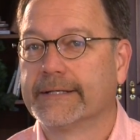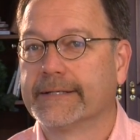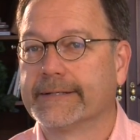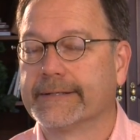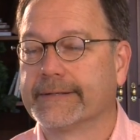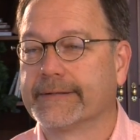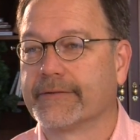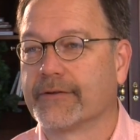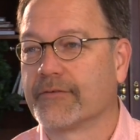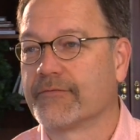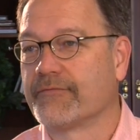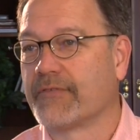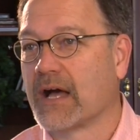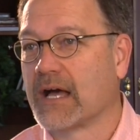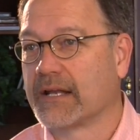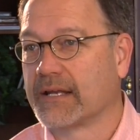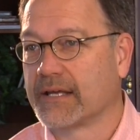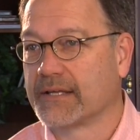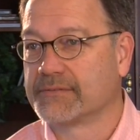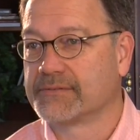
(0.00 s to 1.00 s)
their
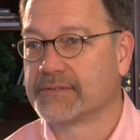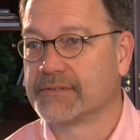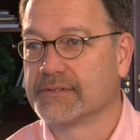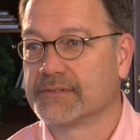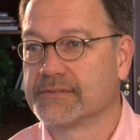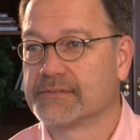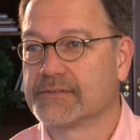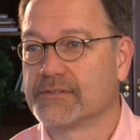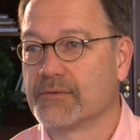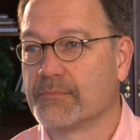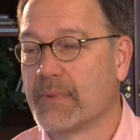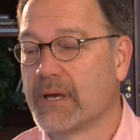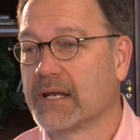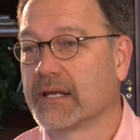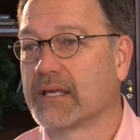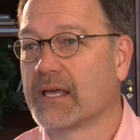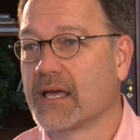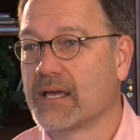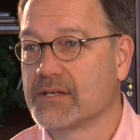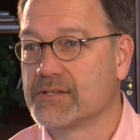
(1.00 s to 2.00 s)
finances, their
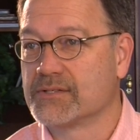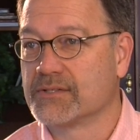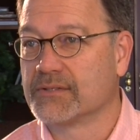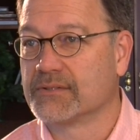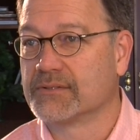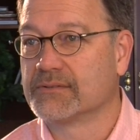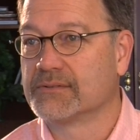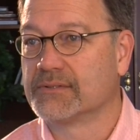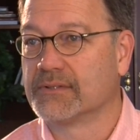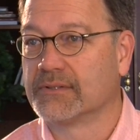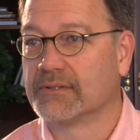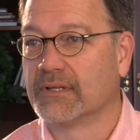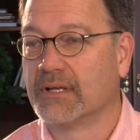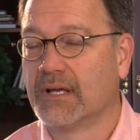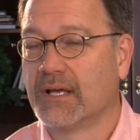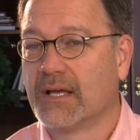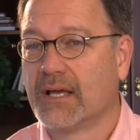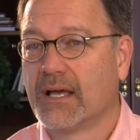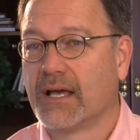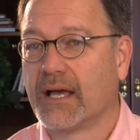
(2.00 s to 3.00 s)
medications, and
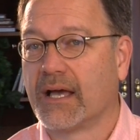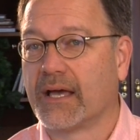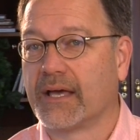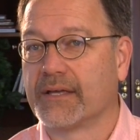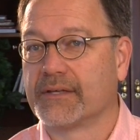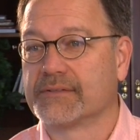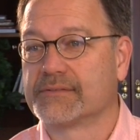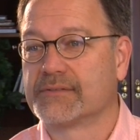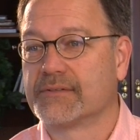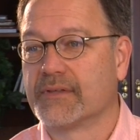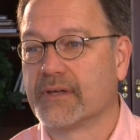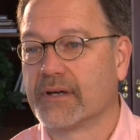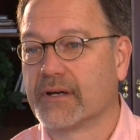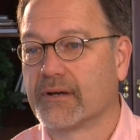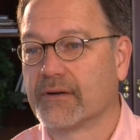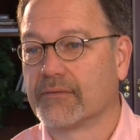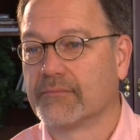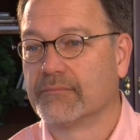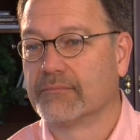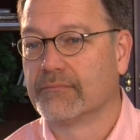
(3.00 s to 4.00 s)
as
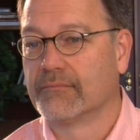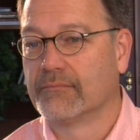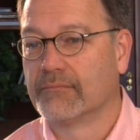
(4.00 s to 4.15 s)
their